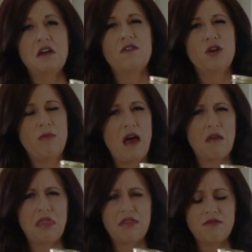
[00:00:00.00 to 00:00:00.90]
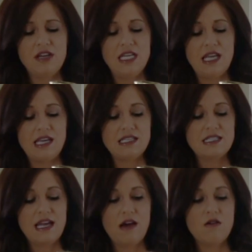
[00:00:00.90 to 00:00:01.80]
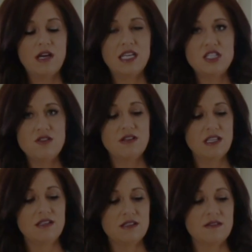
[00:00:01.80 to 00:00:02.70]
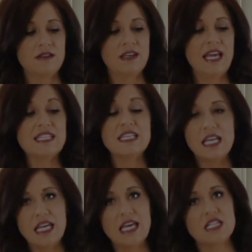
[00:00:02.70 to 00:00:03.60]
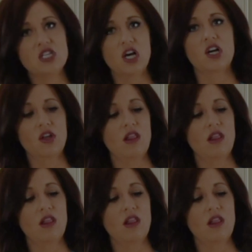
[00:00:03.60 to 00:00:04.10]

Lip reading: for about 3 days now, and as you can, it's going to get darker.